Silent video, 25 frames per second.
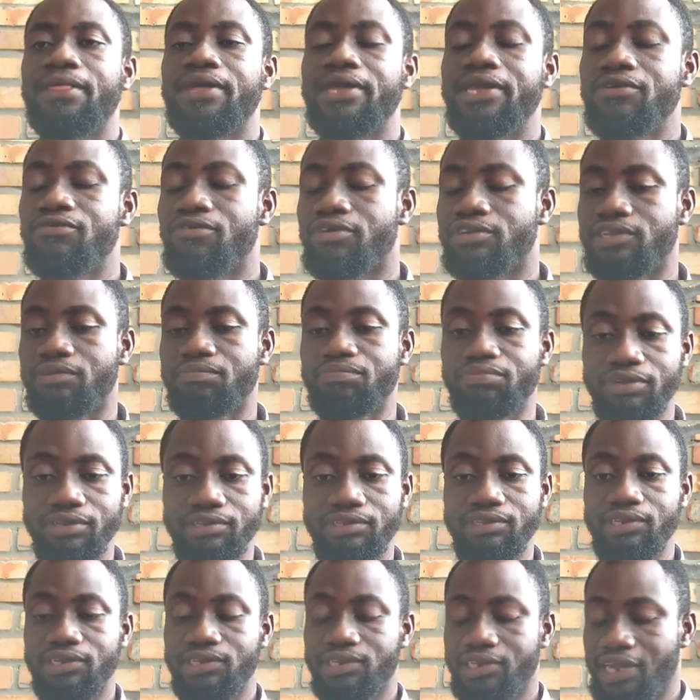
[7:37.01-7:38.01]
he was the
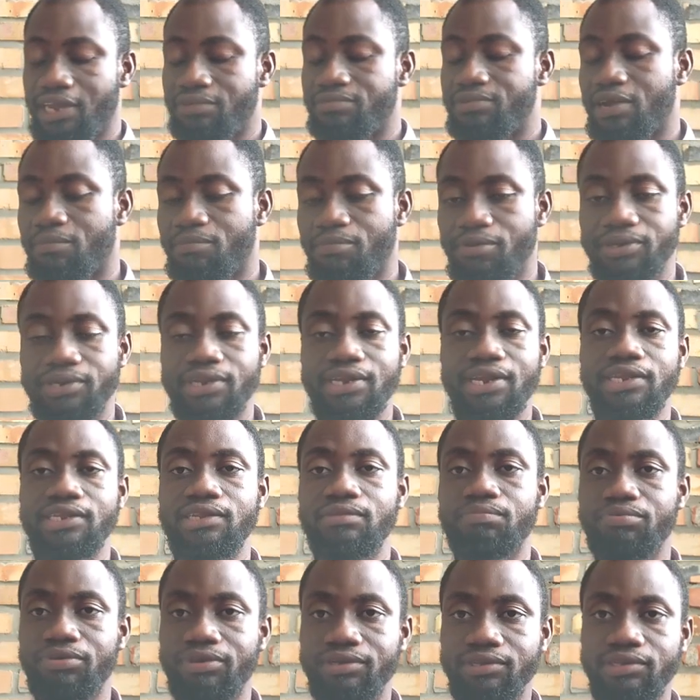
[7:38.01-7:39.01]
president, he had been appointed as
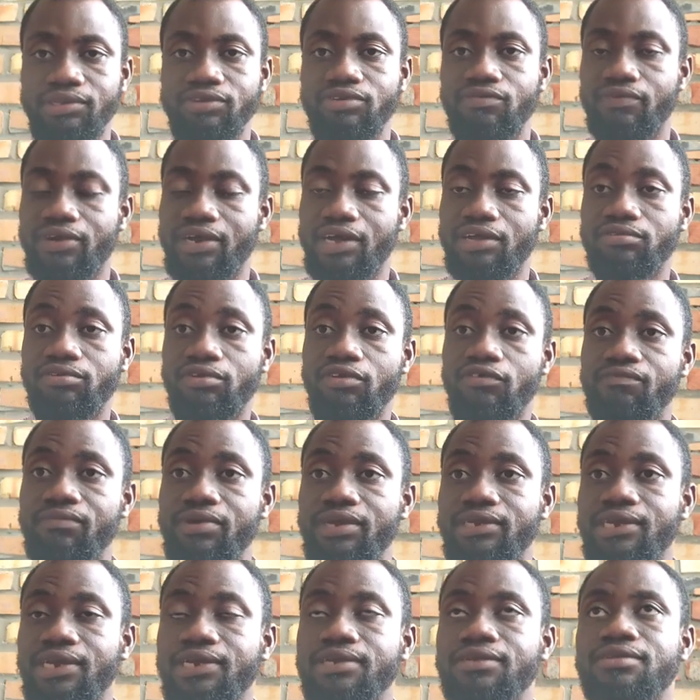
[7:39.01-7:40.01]
the president of the Council of
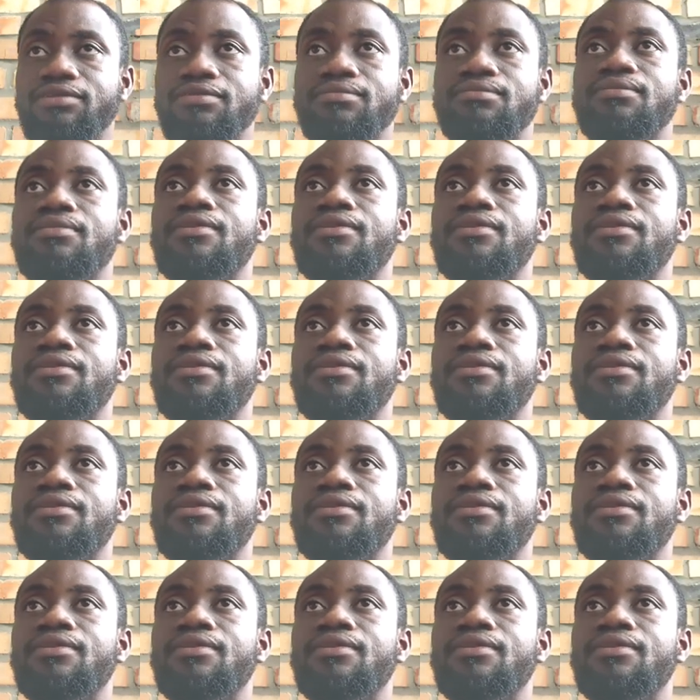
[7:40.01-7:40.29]
Merchants